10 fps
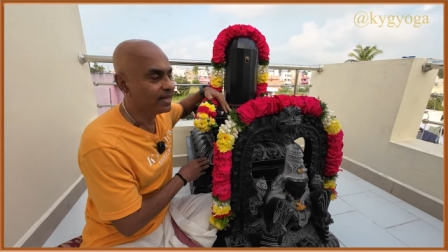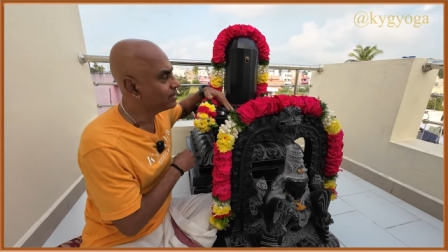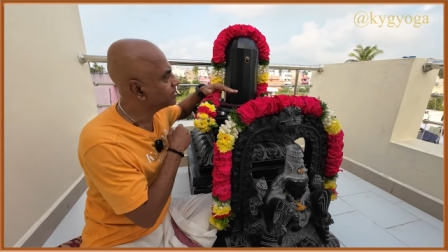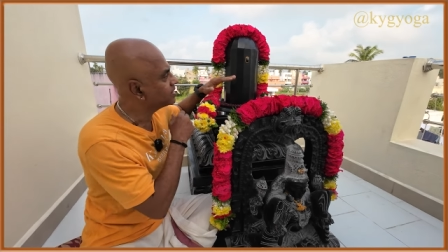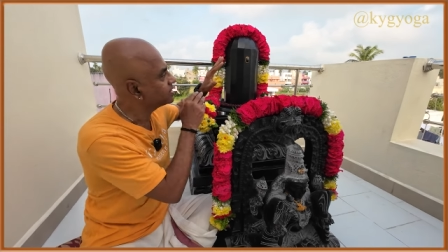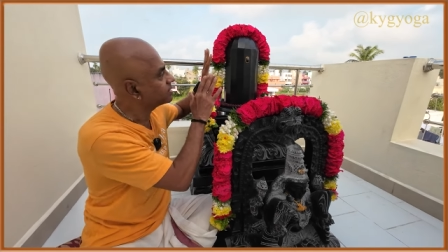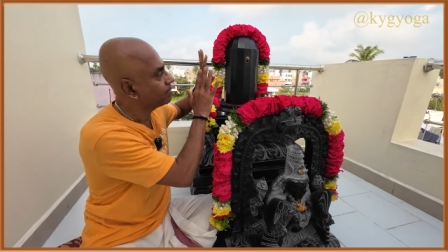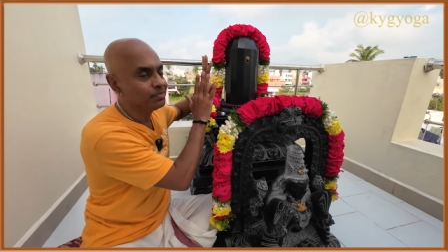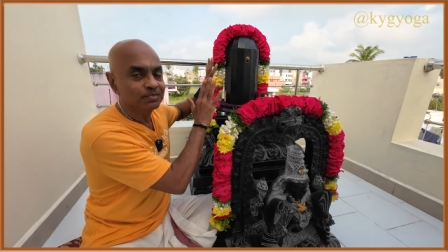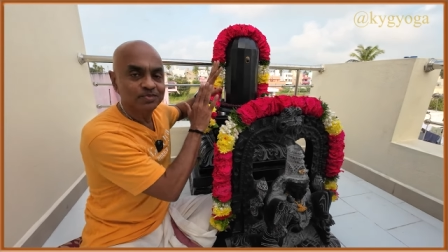And this has
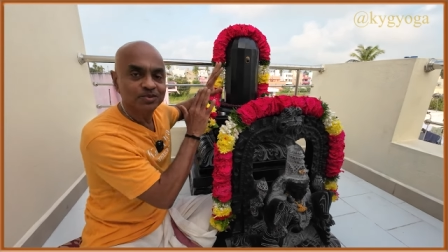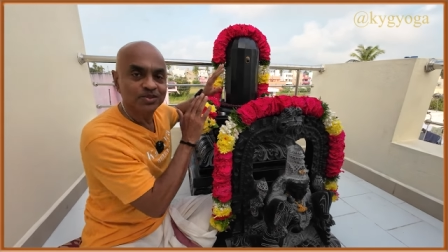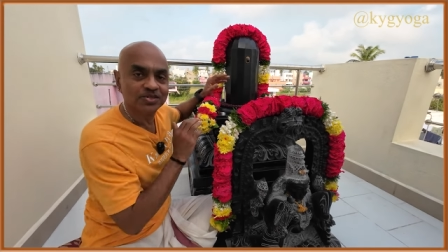come to